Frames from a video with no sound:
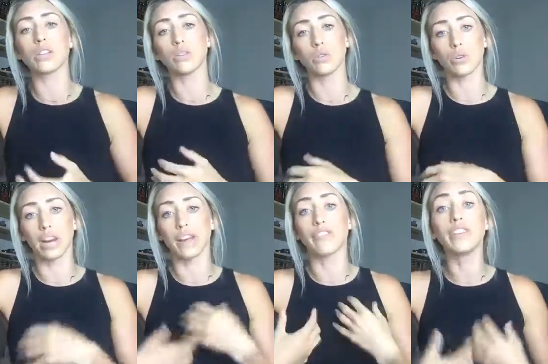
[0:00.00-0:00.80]
to
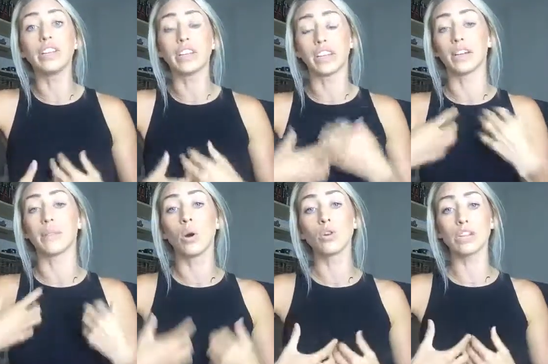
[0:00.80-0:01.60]
create a feeling and
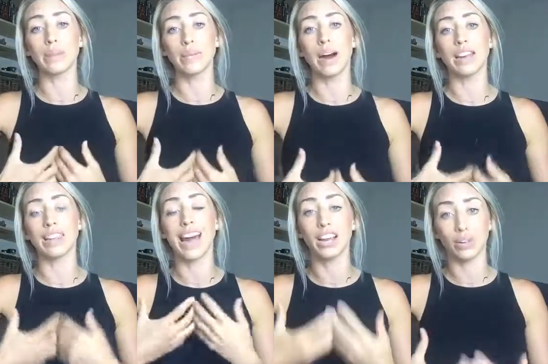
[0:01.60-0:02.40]
emotion in my body
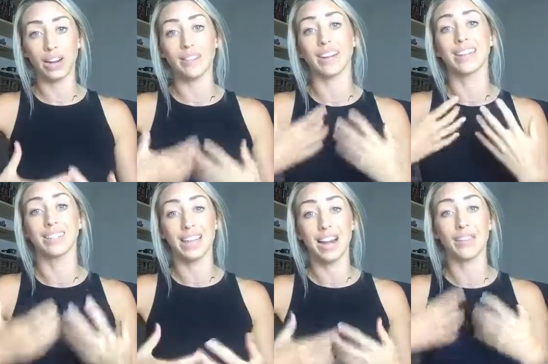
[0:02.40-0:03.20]
that I crave, that I
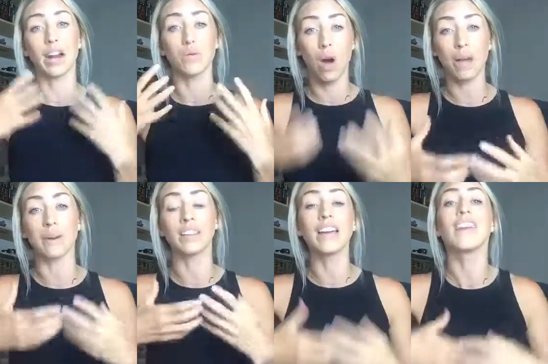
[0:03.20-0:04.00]
desire, that I want in
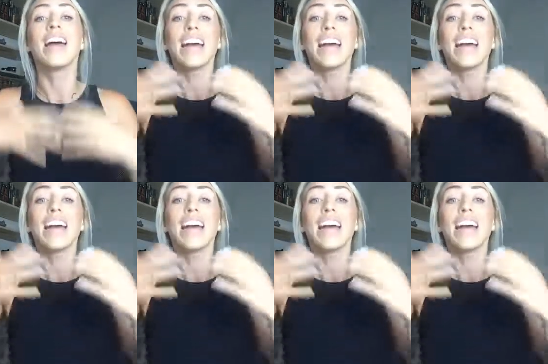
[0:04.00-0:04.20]
my life,